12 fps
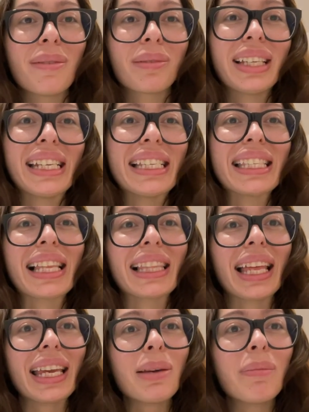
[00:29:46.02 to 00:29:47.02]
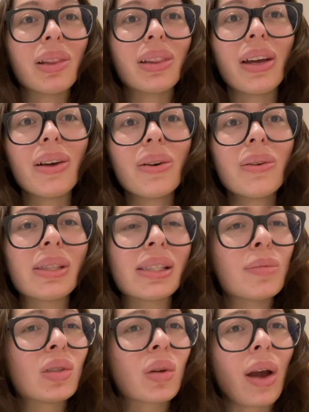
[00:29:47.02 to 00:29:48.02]
Please like it below,
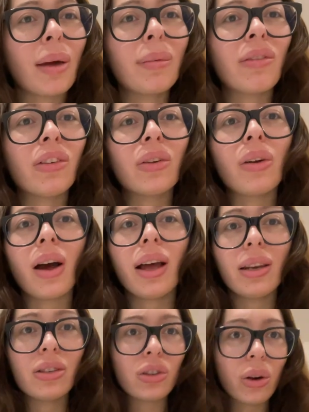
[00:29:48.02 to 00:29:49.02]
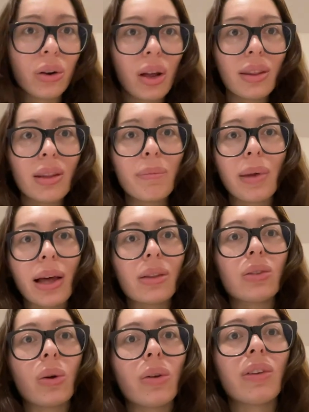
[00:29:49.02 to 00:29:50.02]
subscribe if you're not, and turn on the bell
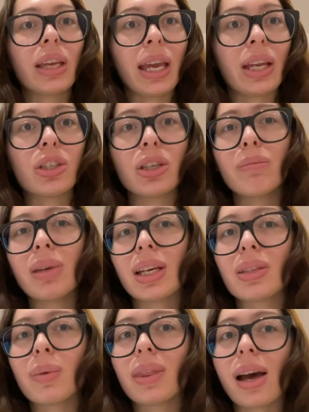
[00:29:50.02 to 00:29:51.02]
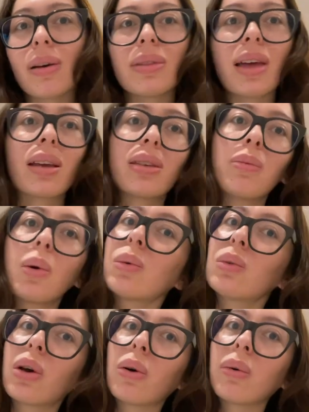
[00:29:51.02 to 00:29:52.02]
notification because without that, you
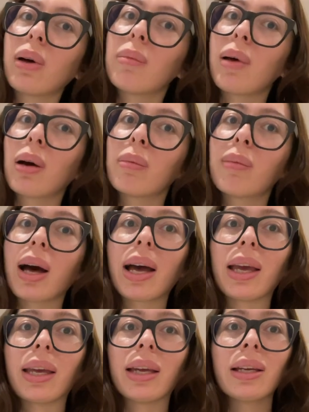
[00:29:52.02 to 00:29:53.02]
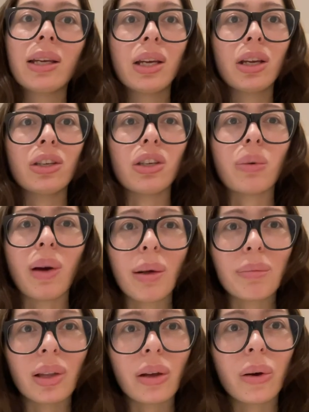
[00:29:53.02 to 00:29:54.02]
won't know about my new
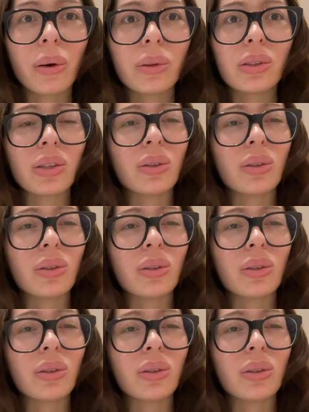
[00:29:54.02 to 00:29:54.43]
uploads.